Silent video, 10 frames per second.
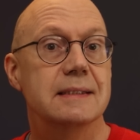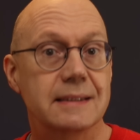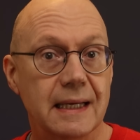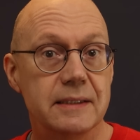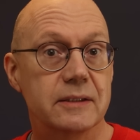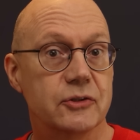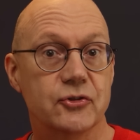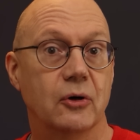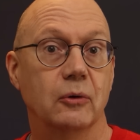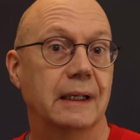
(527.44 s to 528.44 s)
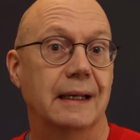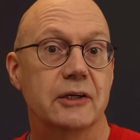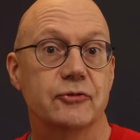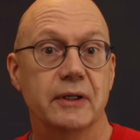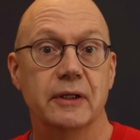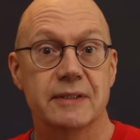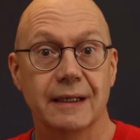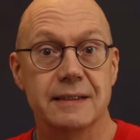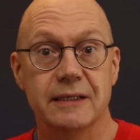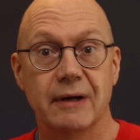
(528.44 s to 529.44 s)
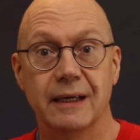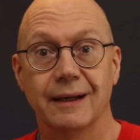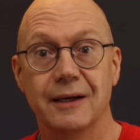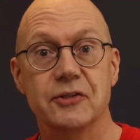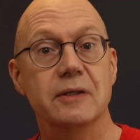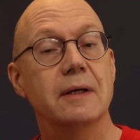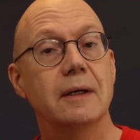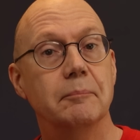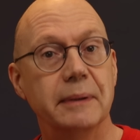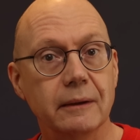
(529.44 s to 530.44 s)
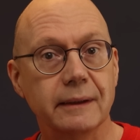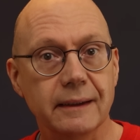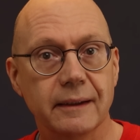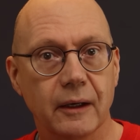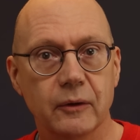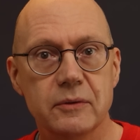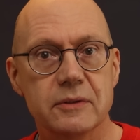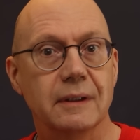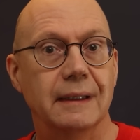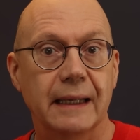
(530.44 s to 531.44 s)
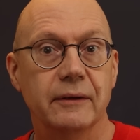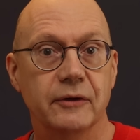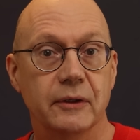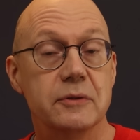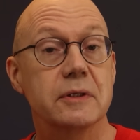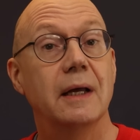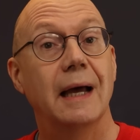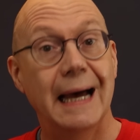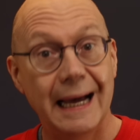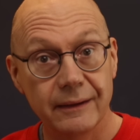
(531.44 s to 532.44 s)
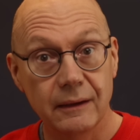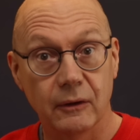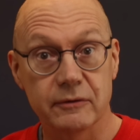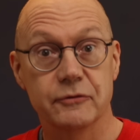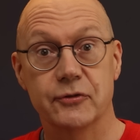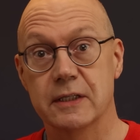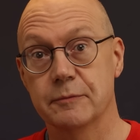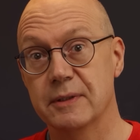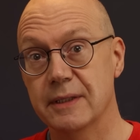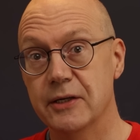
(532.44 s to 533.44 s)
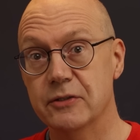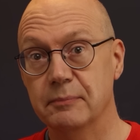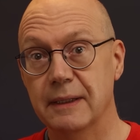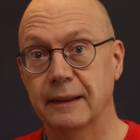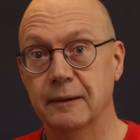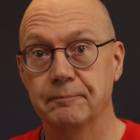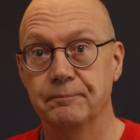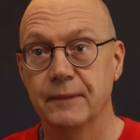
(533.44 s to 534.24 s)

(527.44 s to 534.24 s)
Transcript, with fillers: States control electric utility regulation, building codes, land use, and a lot of transportation planning.